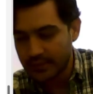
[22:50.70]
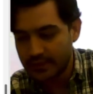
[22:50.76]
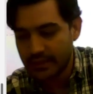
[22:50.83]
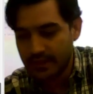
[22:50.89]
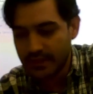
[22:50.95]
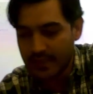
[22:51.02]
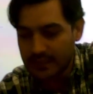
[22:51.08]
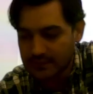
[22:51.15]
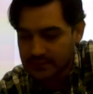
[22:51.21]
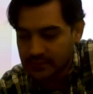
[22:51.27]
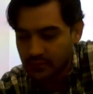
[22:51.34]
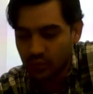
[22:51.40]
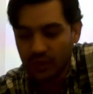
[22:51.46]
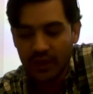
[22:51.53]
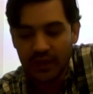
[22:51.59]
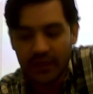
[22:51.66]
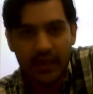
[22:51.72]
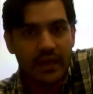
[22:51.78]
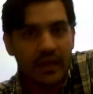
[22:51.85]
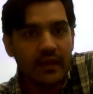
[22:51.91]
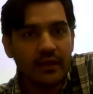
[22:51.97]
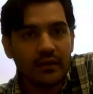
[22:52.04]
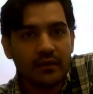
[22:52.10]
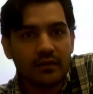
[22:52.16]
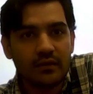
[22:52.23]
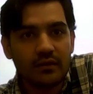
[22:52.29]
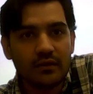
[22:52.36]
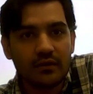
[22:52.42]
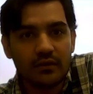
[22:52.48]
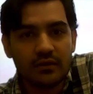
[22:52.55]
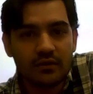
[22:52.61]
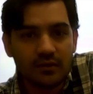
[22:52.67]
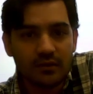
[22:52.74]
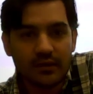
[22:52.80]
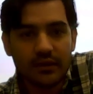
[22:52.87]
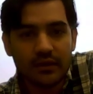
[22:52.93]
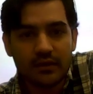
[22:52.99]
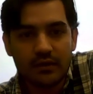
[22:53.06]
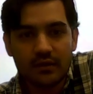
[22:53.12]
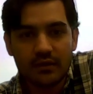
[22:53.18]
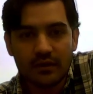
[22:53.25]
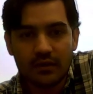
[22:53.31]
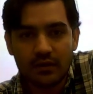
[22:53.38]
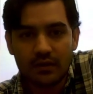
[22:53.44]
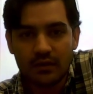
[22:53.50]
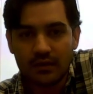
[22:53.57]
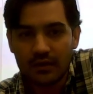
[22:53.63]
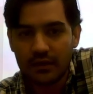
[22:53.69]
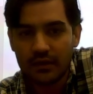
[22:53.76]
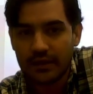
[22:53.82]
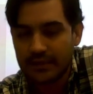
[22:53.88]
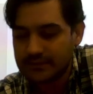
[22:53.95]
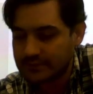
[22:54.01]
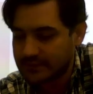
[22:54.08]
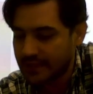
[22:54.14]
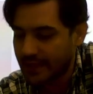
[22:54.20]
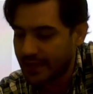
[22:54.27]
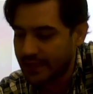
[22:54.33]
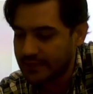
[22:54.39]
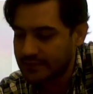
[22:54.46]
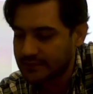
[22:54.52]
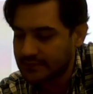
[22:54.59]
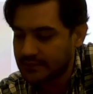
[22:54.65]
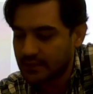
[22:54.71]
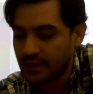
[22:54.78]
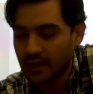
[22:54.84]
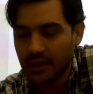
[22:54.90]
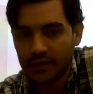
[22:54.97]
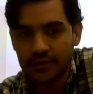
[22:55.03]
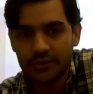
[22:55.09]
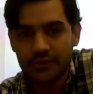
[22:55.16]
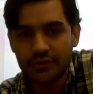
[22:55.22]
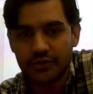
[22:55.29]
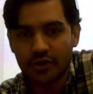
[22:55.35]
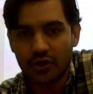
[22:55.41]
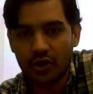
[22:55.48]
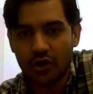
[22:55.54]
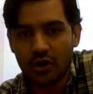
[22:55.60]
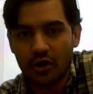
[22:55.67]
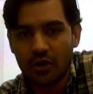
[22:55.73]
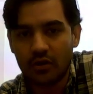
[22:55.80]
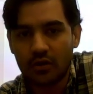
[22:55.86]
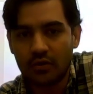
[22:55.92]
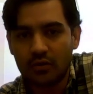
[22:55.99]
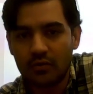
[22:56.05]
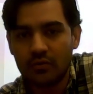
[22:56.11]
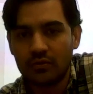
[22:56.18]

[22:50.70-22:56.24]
Next, we can, it says draw